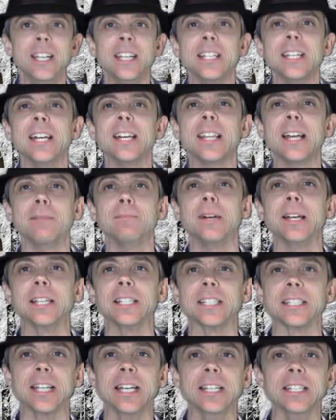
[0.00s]
Yeah, that
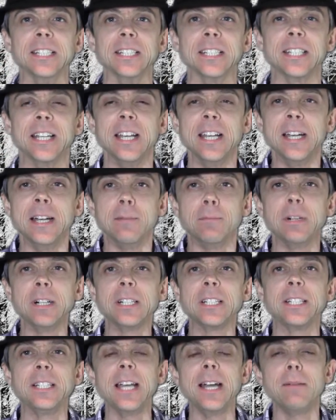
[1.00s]
makes sense.
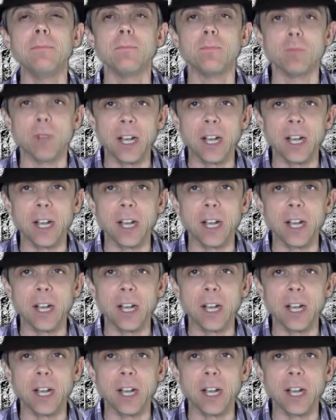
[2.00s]
But yep,